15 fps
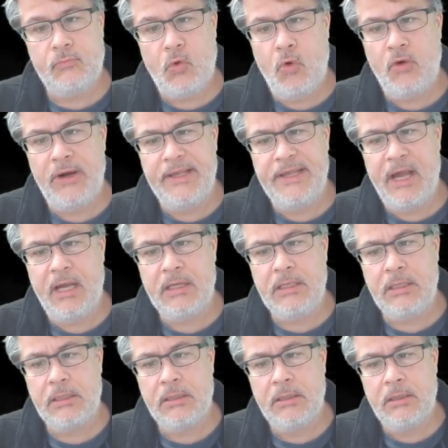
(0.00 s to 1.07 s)
or a
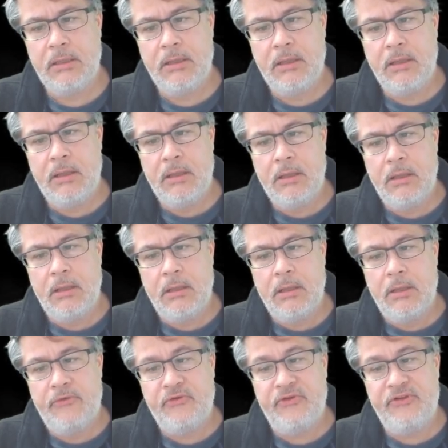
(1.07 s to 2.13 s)
Young.
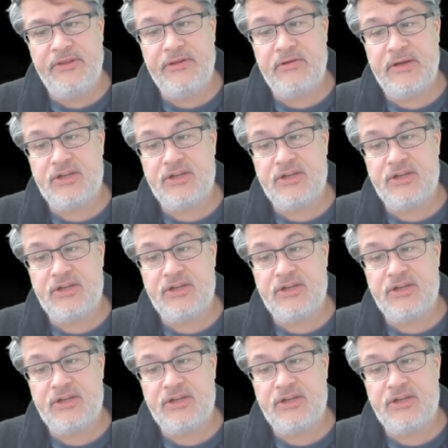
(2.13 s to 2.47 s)
So it's either a